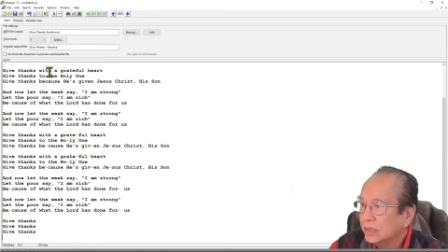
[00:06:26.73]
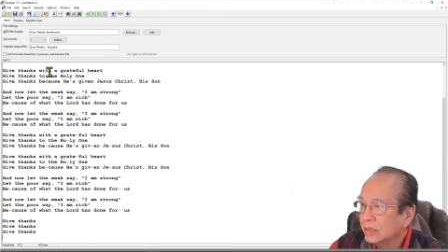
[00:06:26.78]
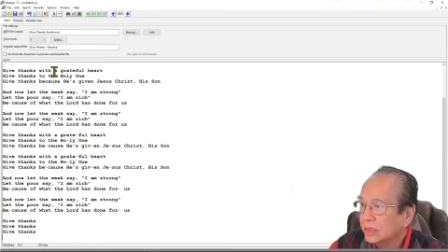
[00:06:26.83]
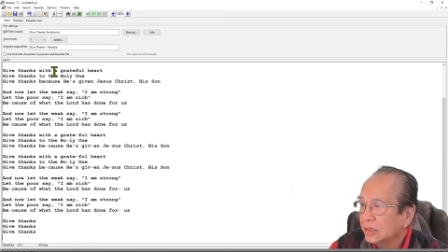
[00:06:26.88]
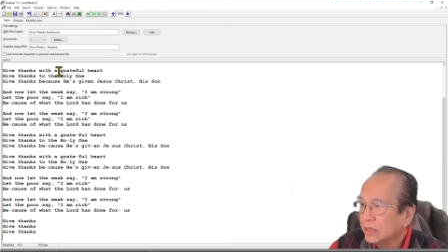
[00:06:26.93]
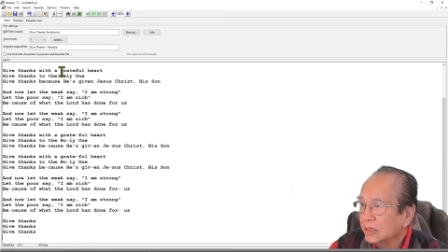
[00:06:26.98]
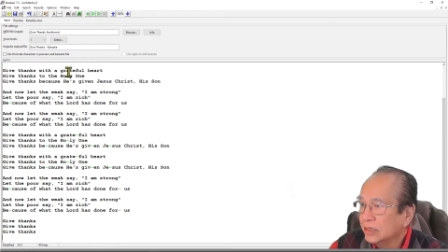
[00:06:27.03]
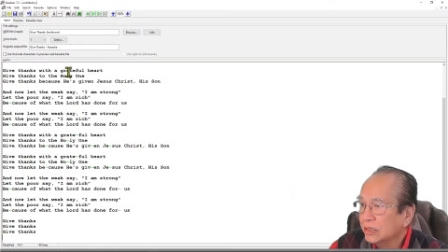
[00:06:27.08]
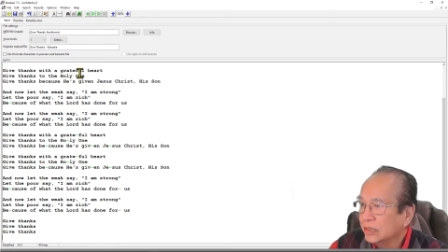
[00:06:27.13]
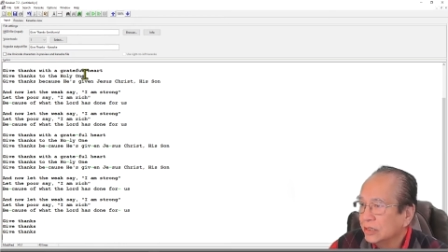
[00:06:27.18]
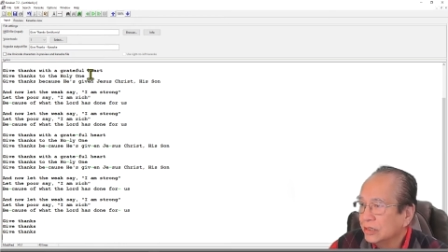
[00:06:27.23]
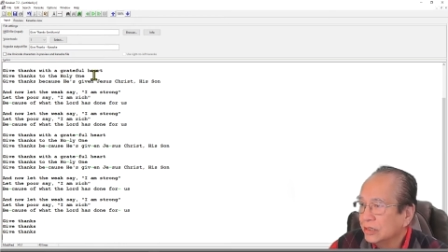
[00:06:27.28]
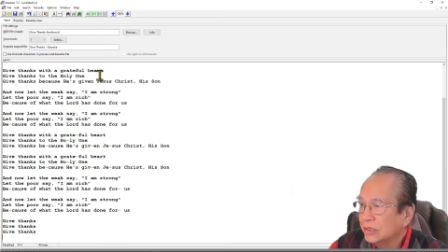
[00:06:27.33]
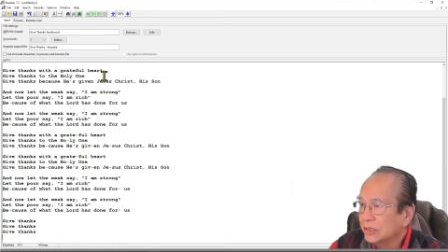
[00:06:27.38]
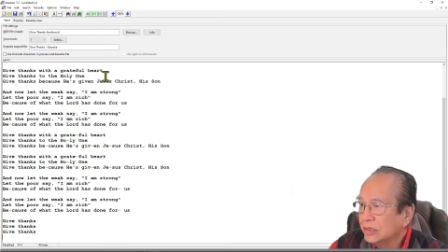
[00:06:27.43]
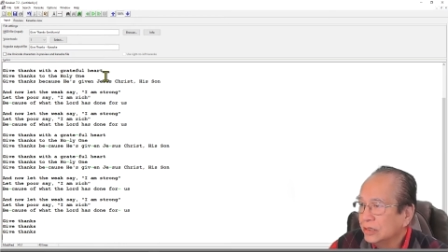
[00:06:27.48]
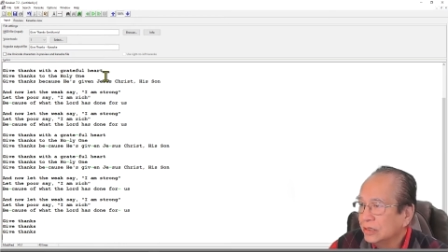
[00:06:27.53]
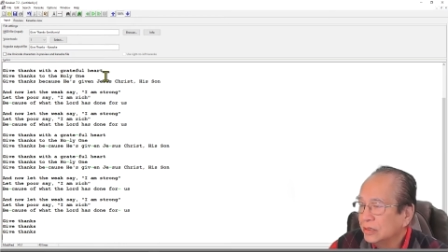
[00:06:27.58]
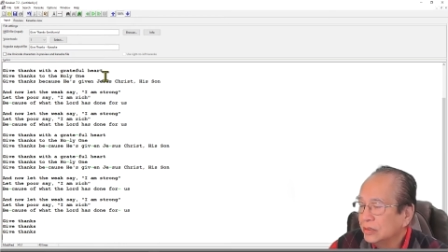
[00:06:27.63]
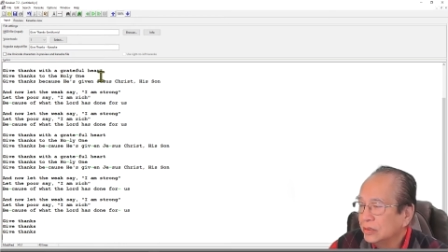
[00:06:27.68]
here
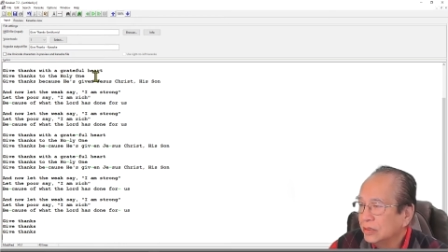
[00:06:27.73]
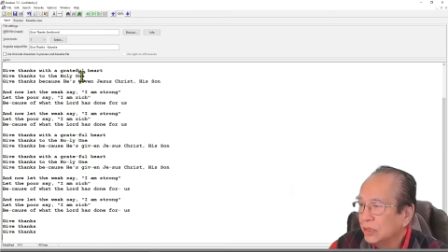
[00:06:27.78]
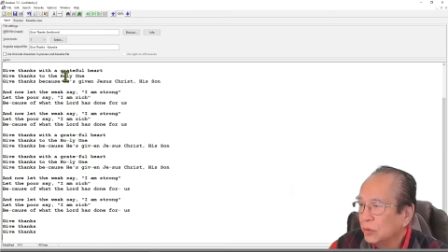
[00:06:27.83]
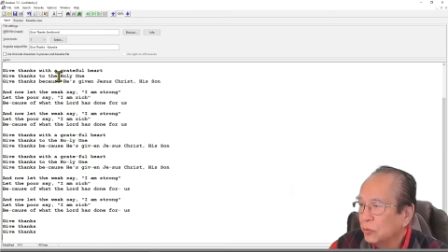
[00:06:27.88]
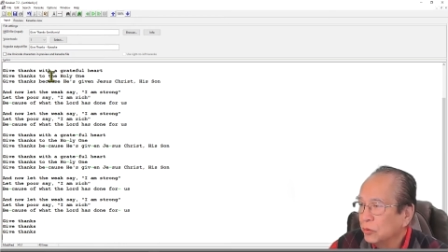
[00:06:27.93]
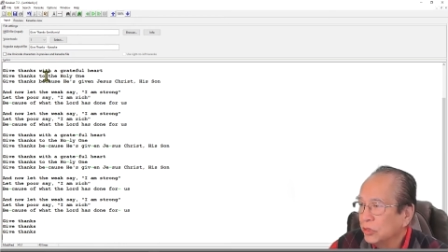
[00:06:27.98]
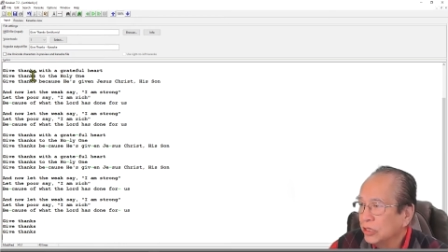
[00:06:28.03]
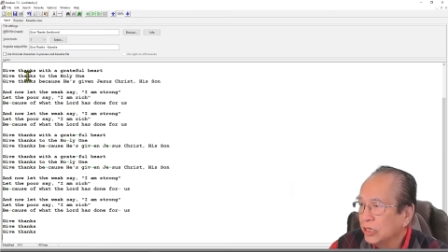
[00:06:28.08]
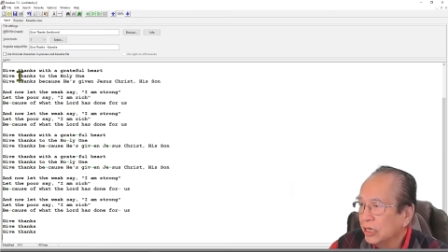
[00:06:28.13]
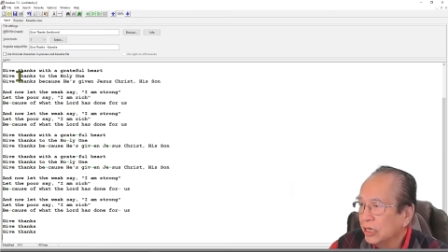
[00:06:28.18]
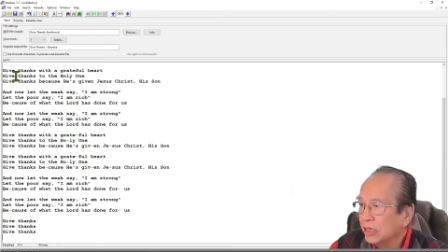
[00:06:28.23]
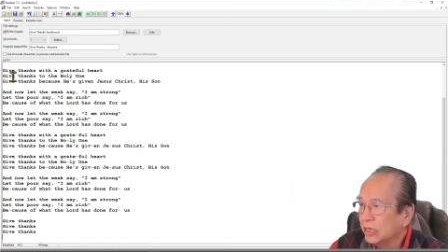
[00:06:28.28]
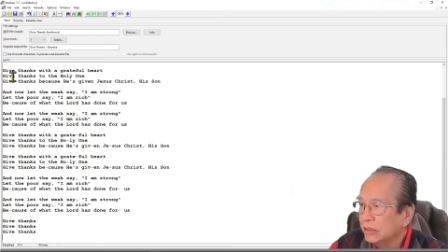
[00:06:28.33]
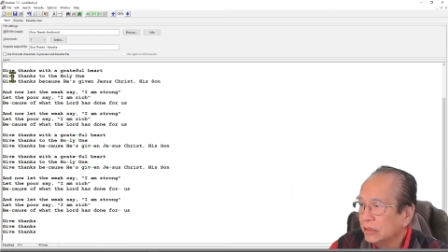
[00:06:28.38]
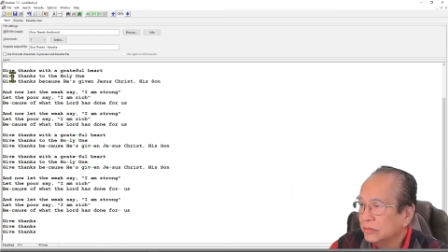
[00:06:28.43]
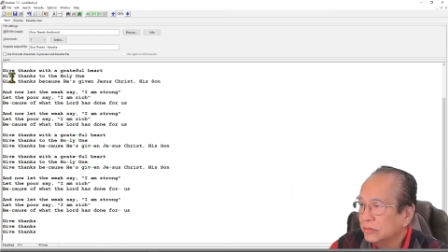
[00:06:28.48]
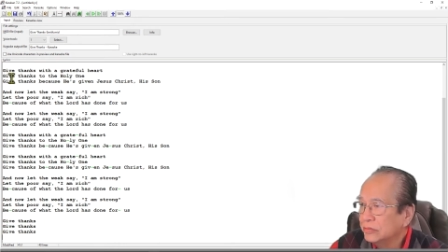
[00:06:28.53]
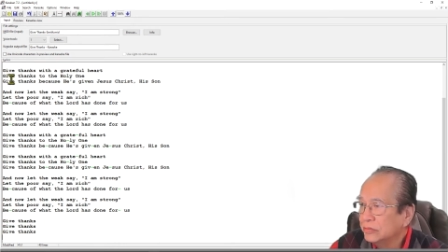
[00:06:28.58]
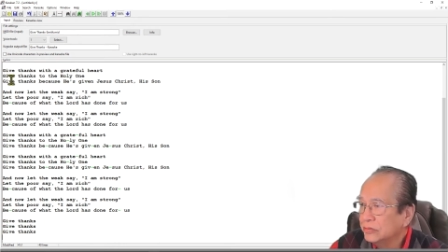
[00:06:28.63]
that we have